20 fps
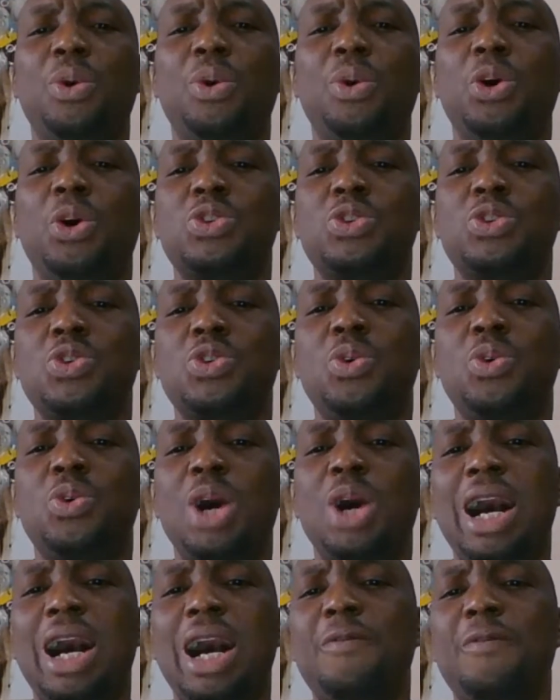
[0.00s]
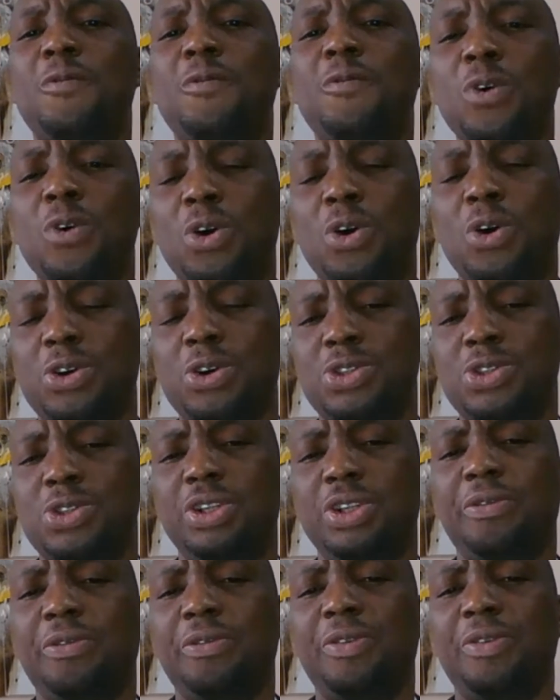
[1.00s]
And we also are
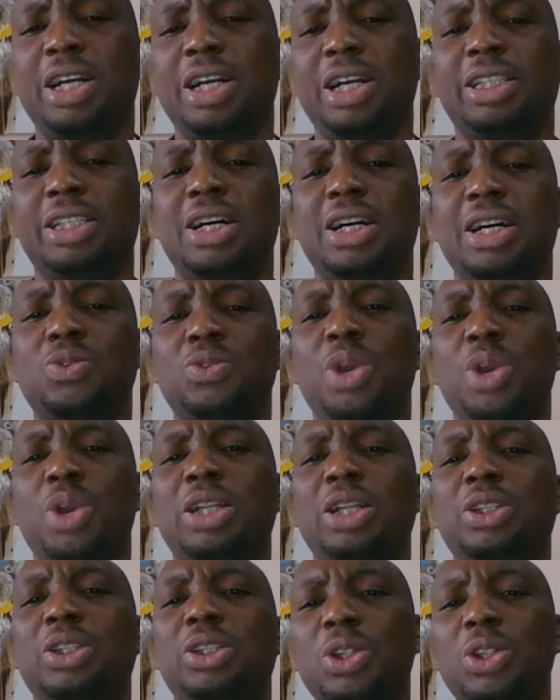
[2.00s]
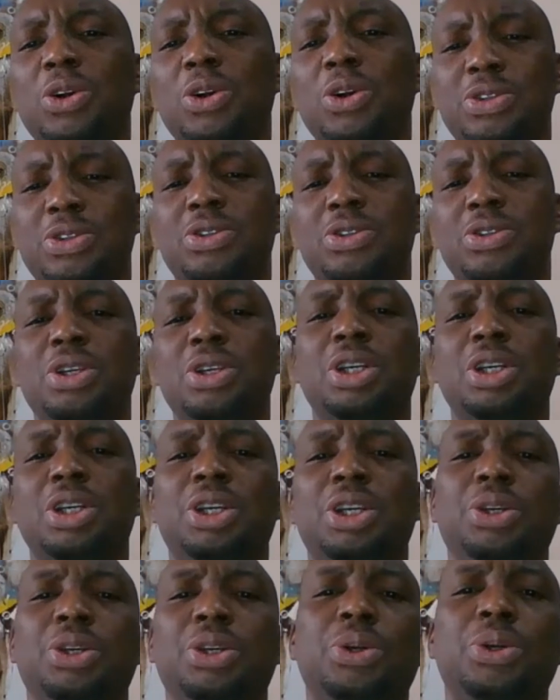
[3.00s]
focused on the fact that we are not,
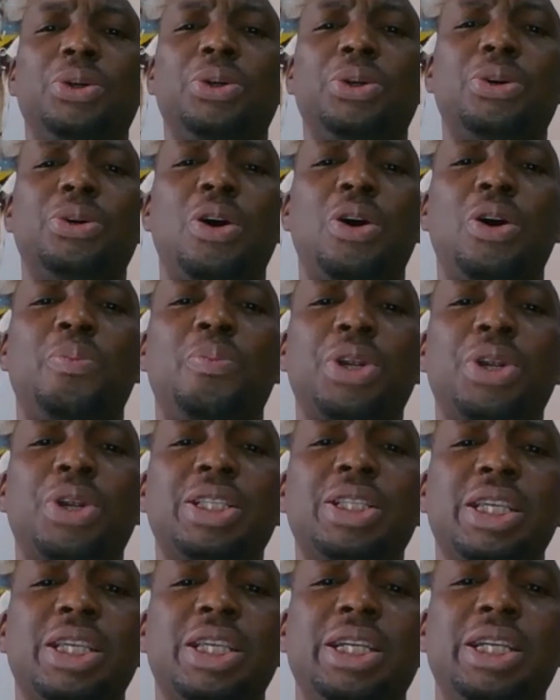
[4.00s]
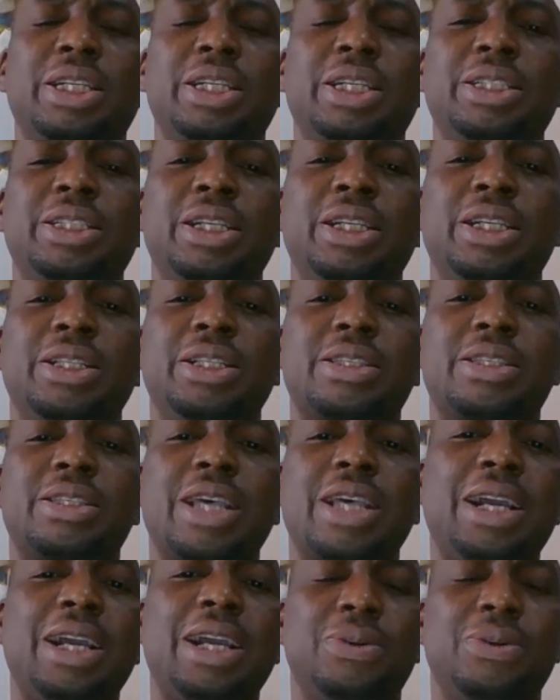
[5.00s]
you know, operating in
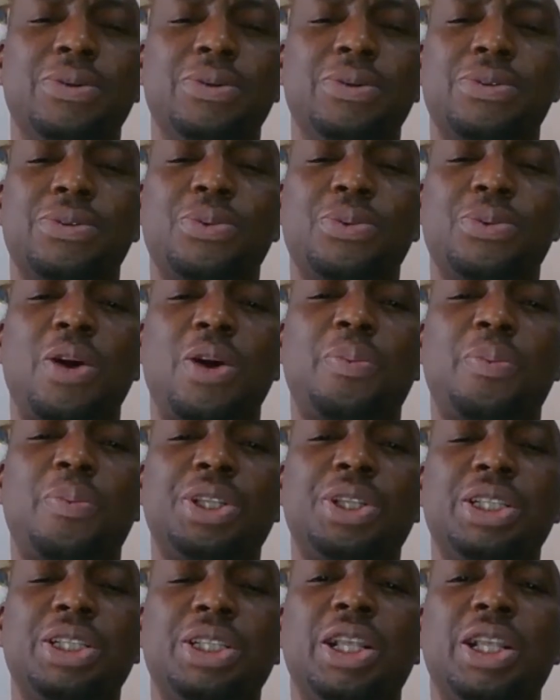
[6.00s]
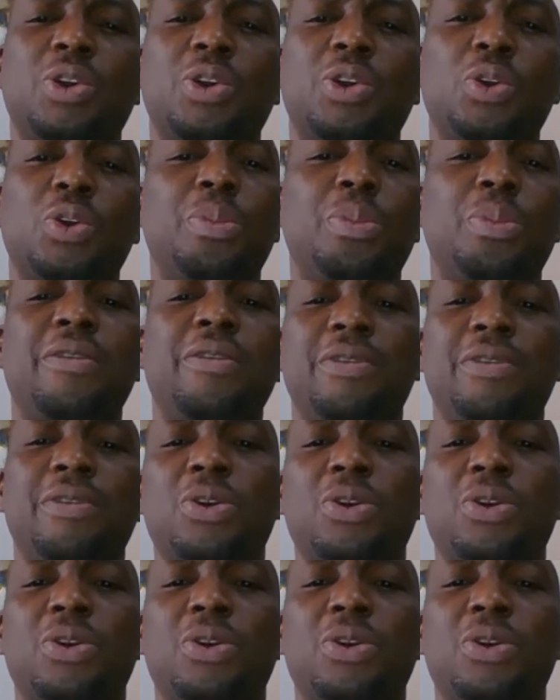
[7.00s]
silos. We are operating in a global